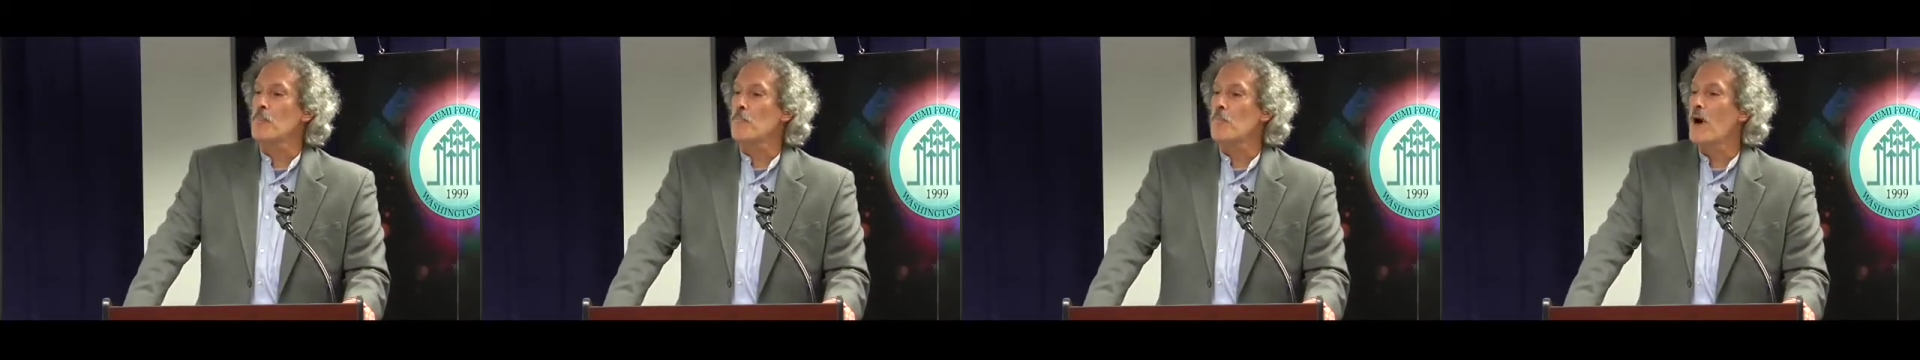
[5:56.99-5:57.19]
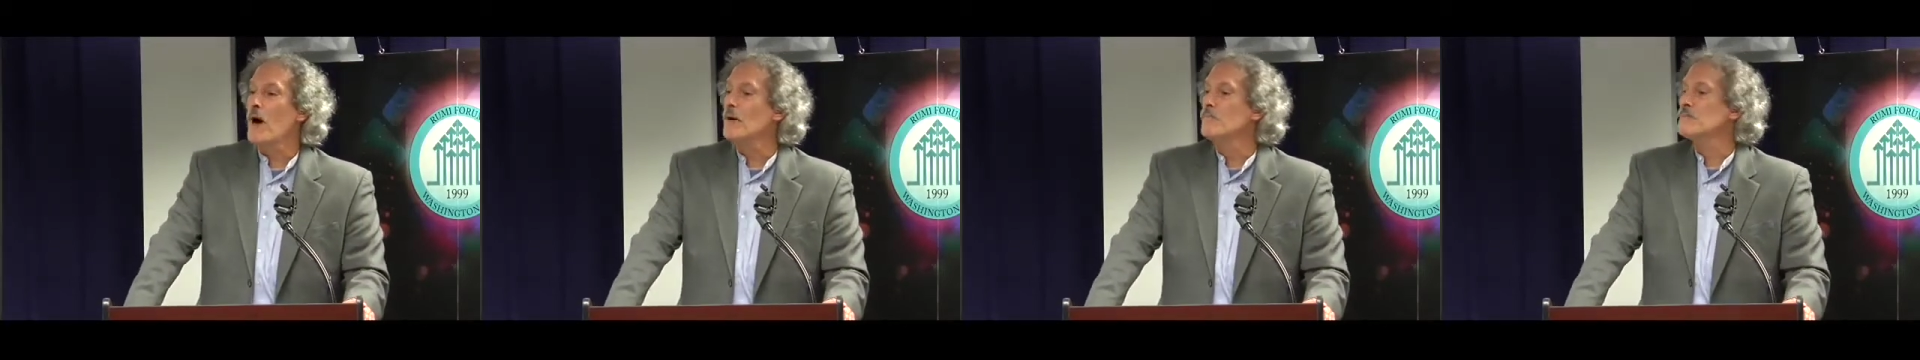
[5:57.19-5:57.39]

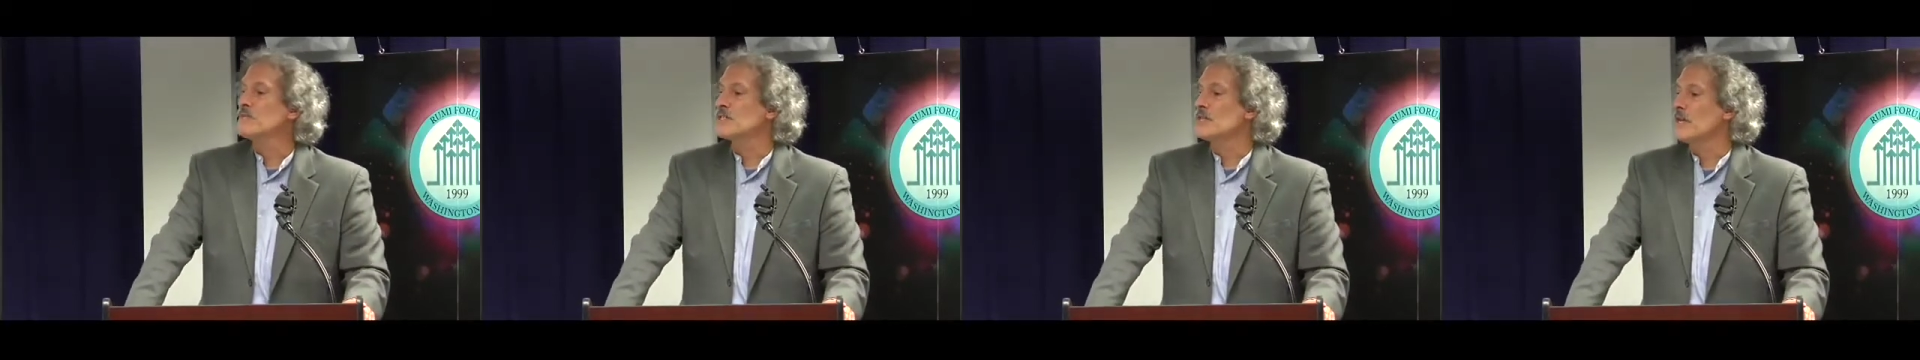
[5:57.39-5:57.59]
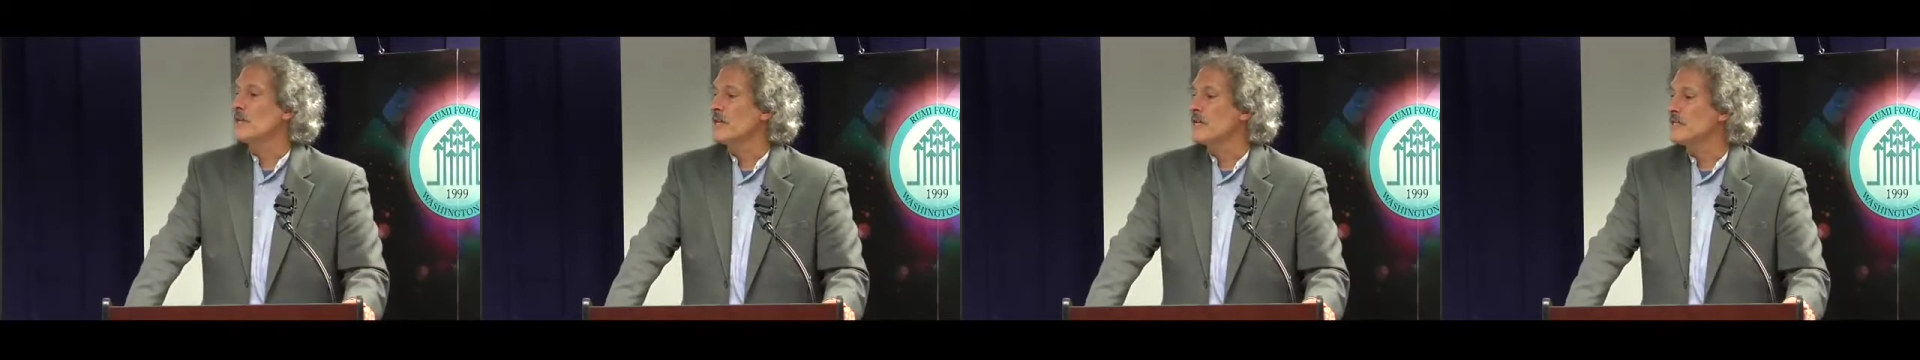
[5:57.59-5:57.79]
Palm
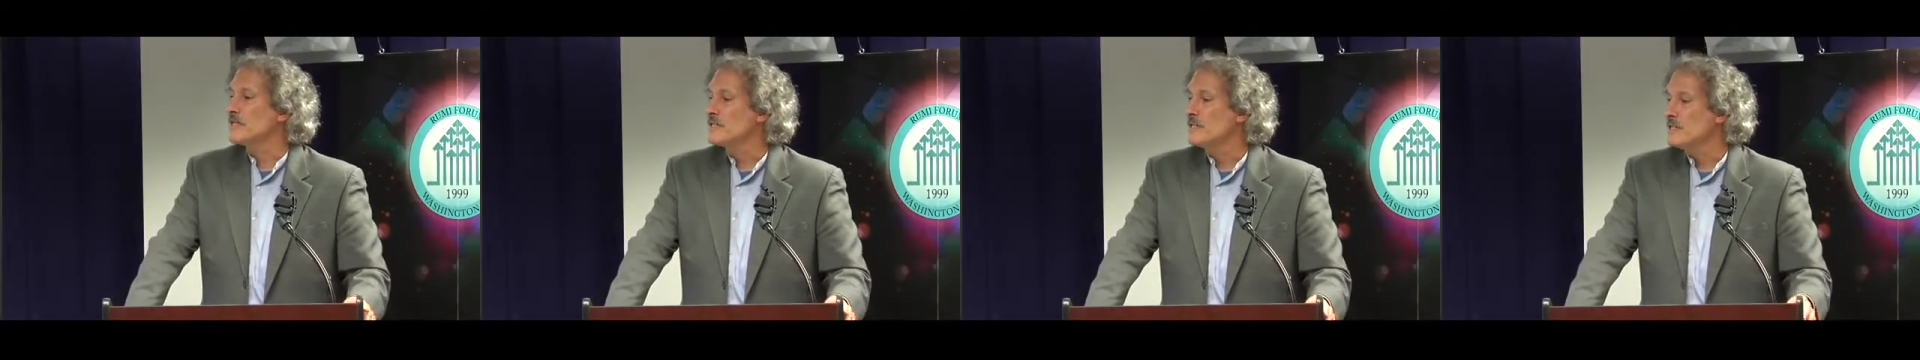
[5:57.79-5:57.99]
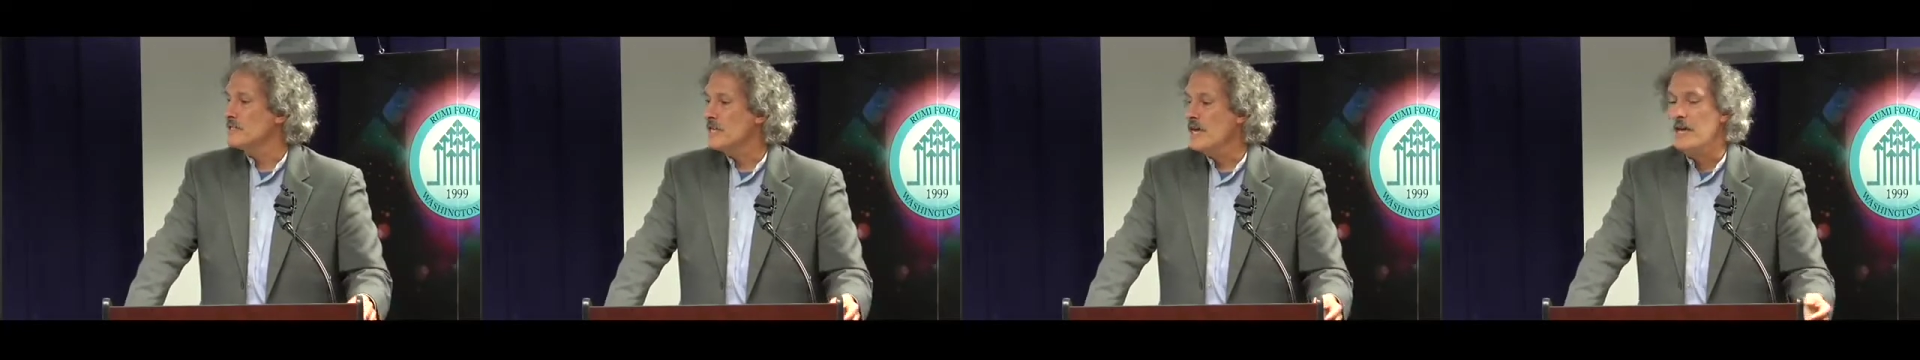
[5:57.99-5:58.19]
Sunday,
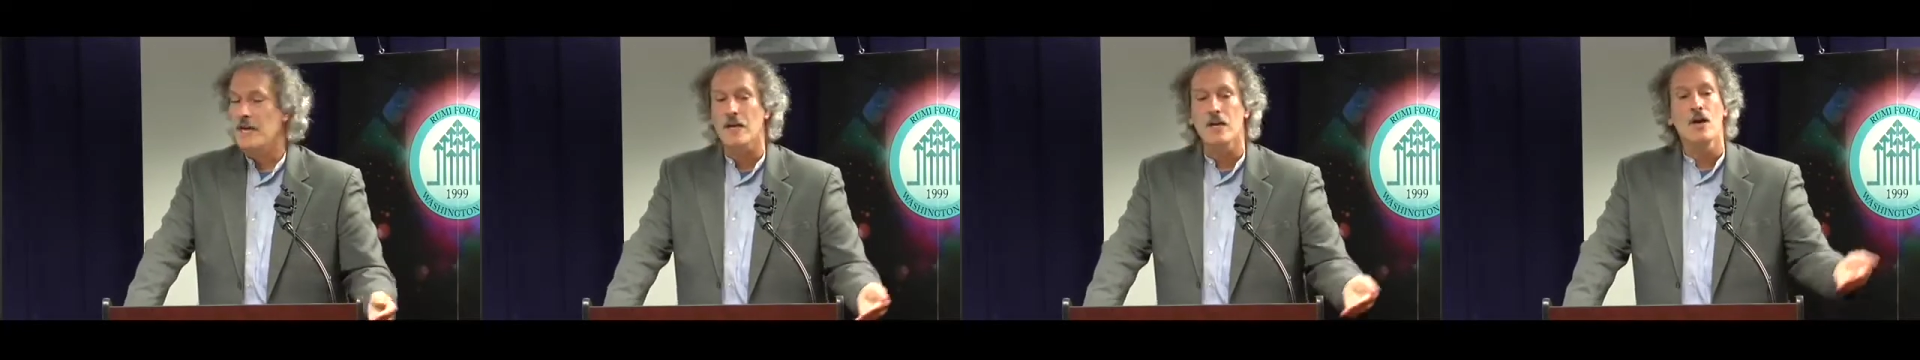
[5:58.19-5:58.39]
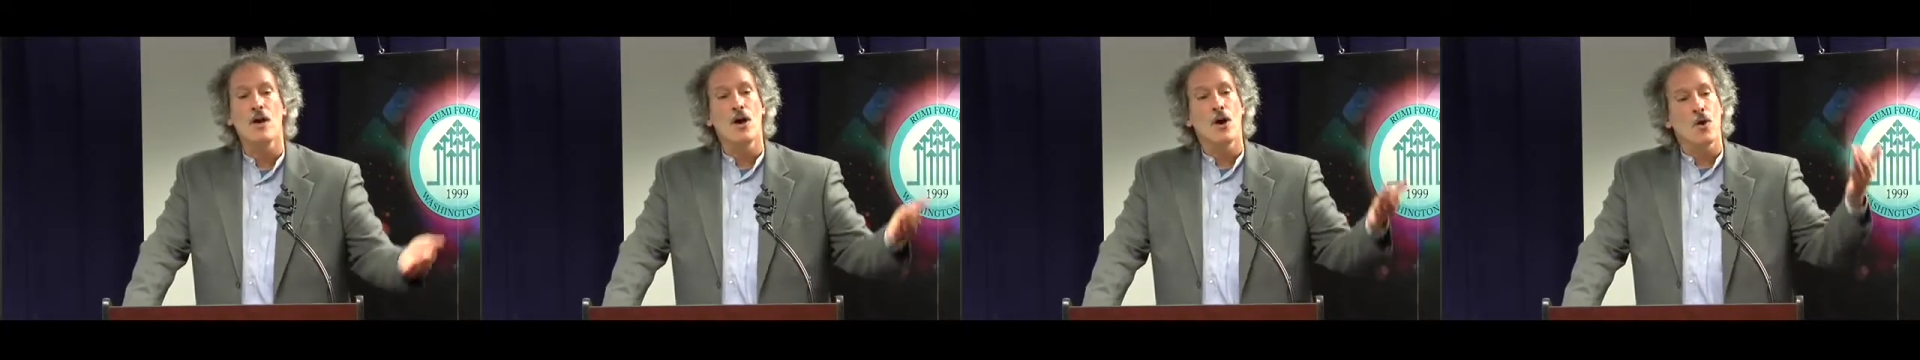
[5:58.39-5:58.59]
is the
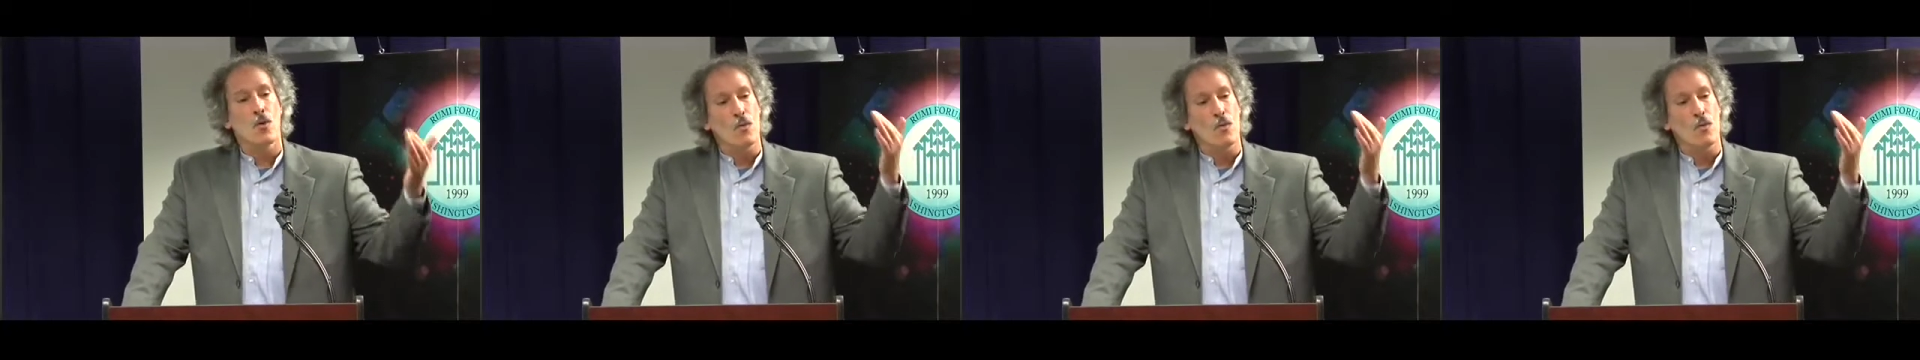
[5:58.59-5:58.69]
day